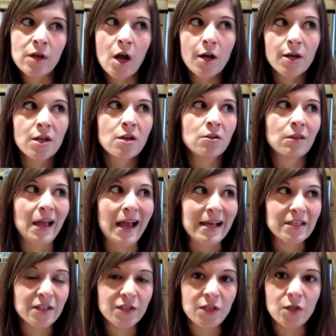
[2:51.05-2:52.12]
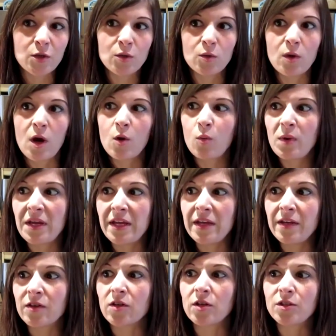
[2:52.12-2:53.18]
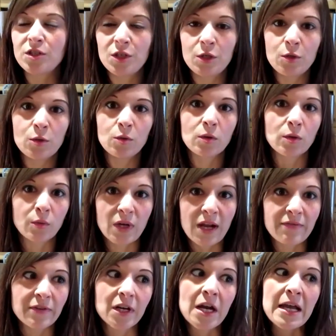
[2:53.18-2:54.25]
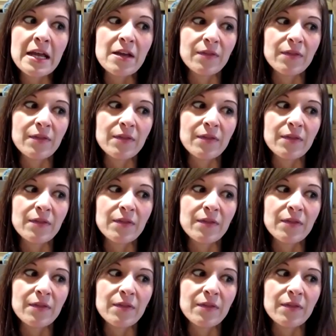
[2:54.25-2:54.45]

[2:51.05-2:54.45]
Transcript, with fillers: not going to last you a week or two or whatever.